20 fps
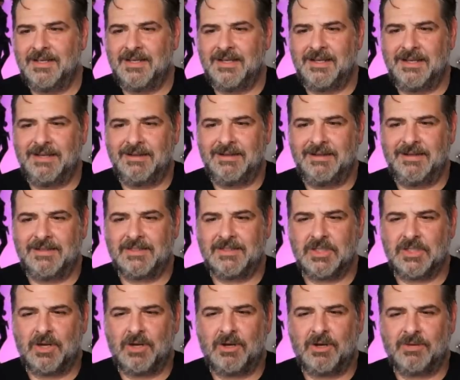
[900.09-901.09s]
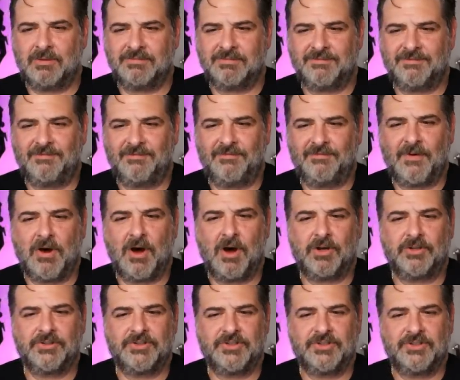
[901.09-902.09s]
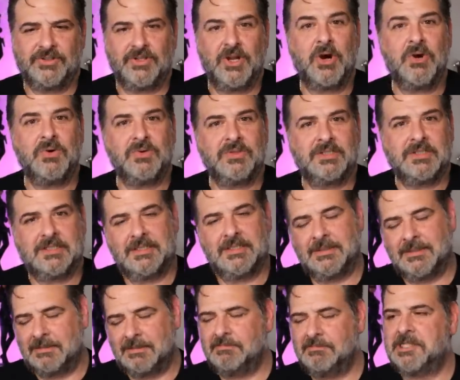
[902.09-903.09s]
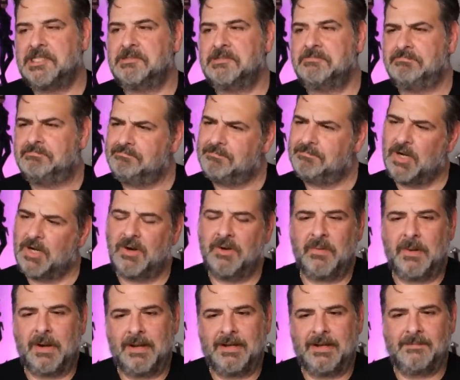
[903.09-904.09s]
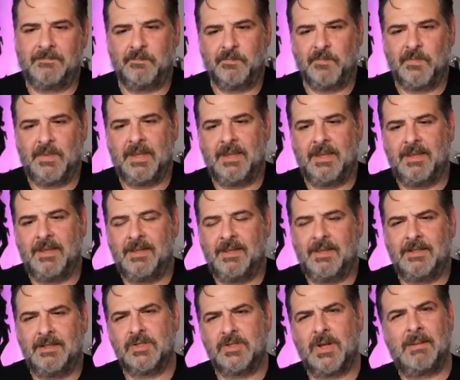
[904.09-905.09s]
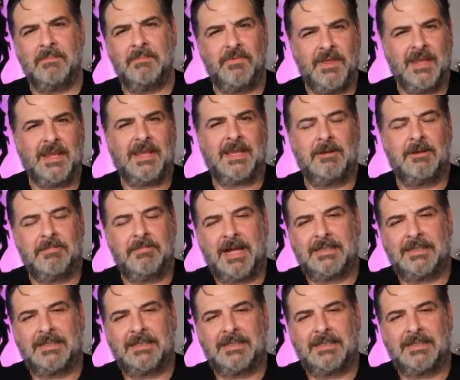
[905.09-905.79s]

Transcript: It's all false notes. I'm like, all right. So I'm thinking about